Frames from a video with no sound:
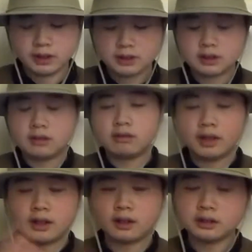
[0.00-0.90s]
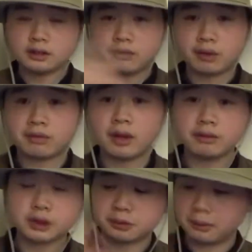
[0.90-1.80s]
So, and also if you're a fly
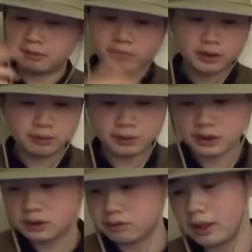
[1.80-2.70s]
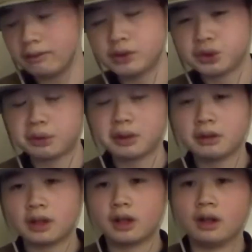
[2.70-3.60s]
fisherman, feel free to fly fish there.